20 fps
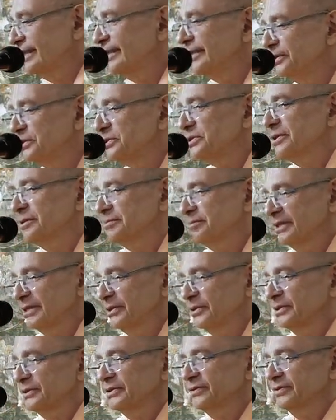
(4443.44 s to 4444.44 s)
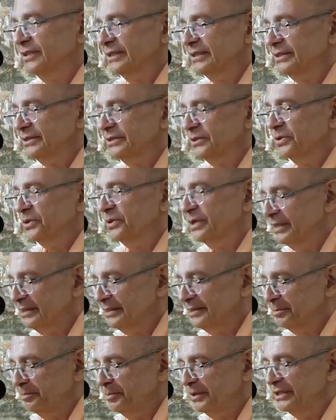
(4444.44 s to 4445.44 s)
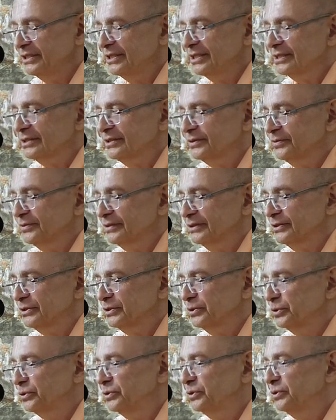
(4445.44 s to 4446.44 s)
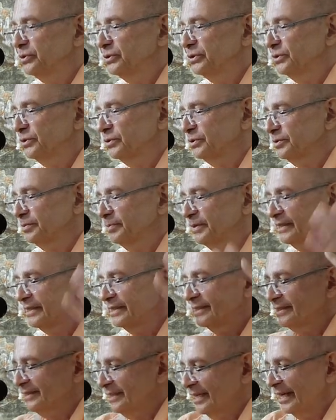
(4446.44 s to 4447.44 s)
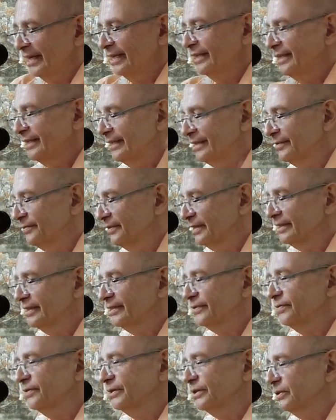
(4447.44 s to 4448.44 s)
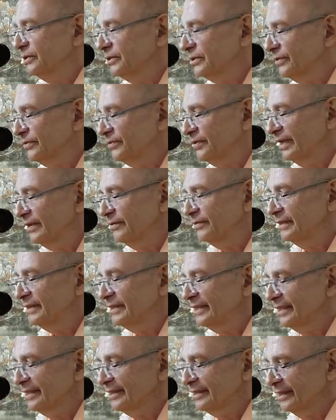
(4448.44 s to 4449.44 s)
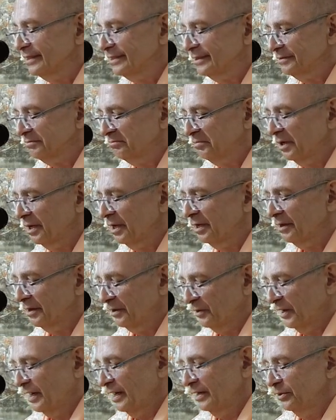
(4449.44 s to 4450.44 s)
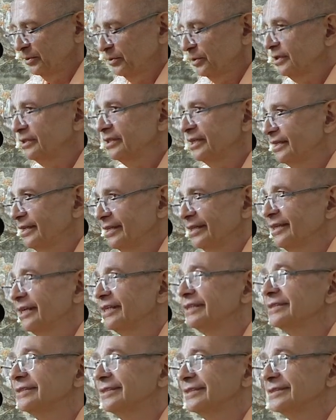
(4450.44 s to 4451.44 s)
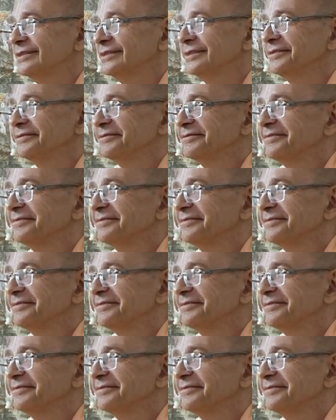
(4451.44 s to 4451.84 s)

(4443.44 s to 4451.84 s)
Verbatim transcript: illusion, because we are so, as preachers, we are so used to speak this highly elevated philosophy, and we think that uh, I already realized this.